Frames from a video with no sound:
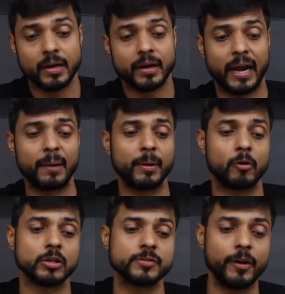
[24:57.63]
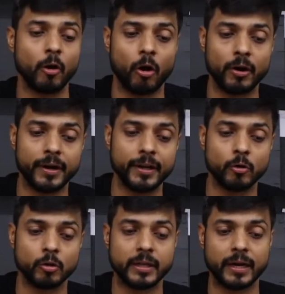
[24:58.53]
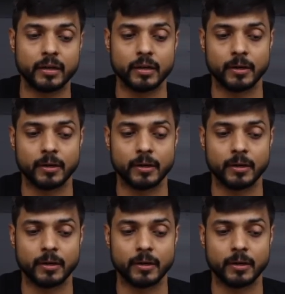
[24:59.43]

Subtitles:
right? Because we already know that